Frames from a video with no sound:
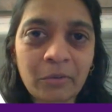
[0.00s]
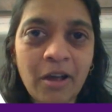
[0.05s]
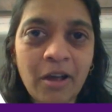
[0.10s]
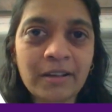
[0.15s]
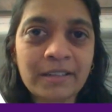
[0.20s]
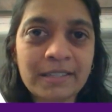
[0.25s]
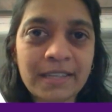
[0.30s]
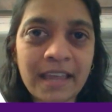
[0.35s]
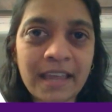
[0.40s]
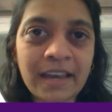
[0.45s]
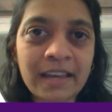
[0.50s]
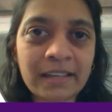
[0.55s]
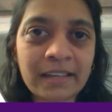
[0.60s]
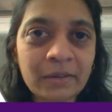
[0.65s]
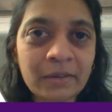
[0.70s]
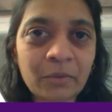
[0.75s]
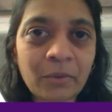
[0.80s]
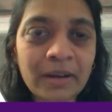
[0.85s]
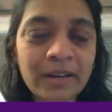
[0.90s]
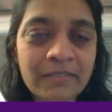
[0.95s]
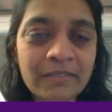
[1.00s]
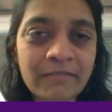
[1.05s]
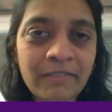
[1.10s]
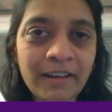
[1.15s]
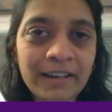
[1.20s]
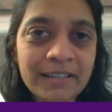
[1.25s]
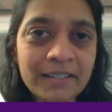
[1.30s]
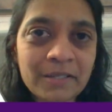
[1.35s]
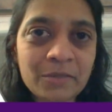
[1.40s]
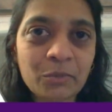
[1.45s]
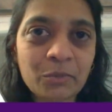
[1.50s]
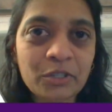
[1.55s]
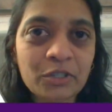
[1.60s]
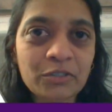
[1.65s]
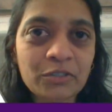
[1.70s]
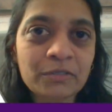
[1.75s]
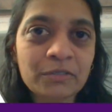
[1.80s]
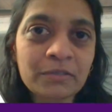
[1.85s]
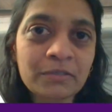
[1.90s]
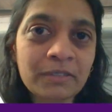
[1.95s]
Roxana, and what advice would
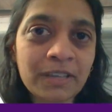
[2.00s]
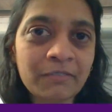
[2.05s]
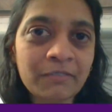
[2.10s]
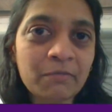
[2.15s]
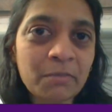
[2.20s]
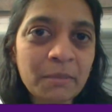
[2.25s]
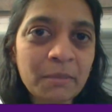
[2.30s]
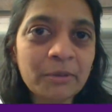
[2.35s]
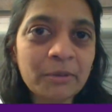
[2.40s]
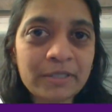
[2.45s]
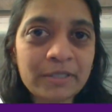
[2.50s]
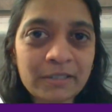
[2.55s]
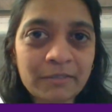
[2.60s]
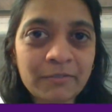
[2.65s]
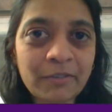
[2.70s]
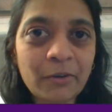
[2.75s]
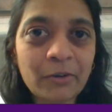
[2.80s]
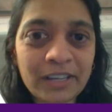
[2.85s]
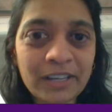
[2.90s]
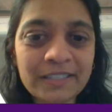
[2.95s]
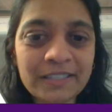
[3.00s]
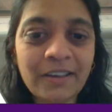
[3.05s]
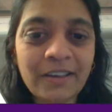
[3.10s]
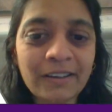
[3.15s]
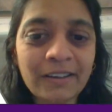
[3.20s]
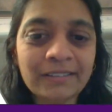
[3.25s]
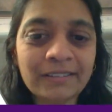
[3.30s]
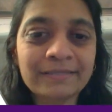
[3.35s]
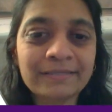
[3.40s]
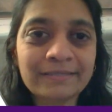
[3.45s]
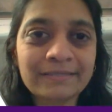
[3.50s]
you give people to focus on?